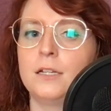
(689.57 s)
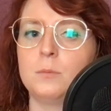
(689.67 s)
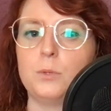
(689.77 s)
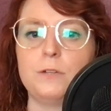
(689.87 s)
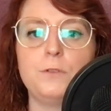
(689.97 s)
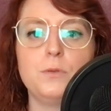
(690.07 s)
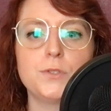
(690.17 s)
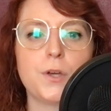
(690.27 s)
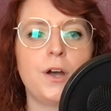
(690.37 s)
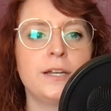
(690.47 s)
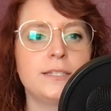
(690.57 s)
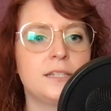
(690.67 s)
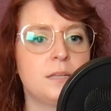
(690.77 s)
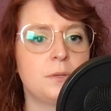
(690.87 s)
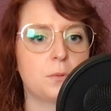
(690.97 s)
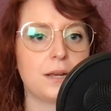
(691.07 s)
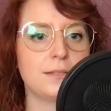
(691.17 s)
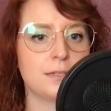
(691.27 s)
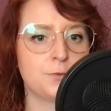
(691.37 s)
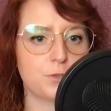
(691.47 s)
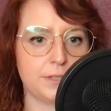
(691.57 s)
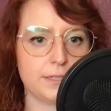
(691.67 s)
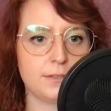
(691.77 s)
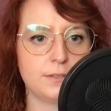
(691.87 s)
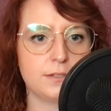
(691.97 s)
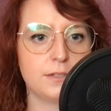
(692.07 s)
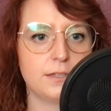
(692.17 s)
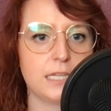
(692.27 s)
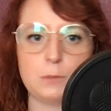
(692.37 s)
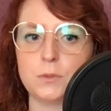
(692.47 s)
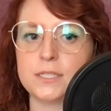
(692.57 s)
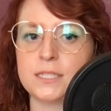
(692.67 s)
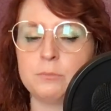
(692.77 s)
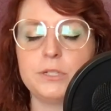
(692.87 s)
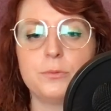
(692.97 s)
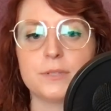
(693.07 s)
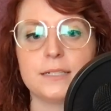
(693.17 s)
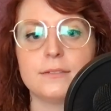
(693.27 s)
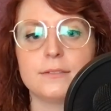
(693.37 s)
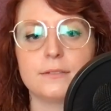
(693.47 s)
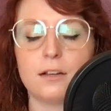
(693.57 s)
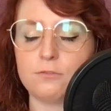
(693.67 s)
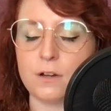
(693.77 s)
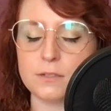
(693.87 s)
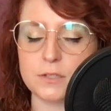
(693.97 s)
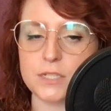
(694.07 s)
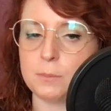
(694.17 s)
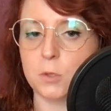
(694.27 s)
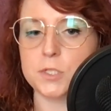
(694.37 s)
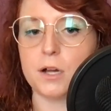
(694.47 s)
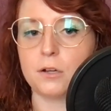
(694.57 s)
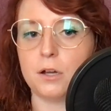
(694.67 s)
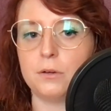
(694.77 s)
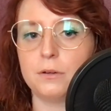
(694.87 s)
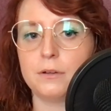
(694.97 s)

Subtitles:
But if you saw his name on a race entry list, it would simply read Alfonso de Portago,